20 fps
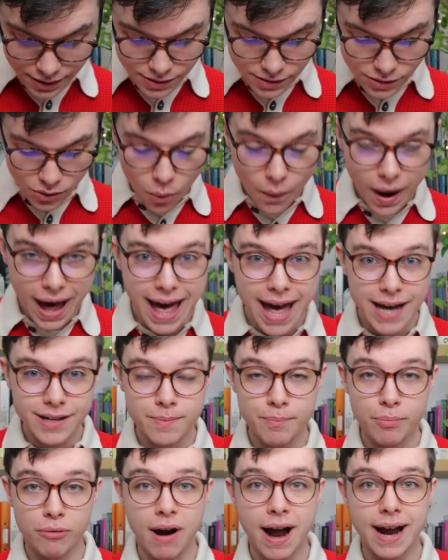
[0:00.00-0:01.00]

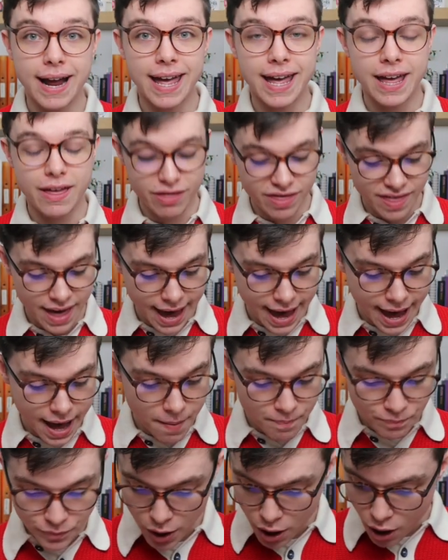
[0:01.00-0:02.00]
squared bracket there.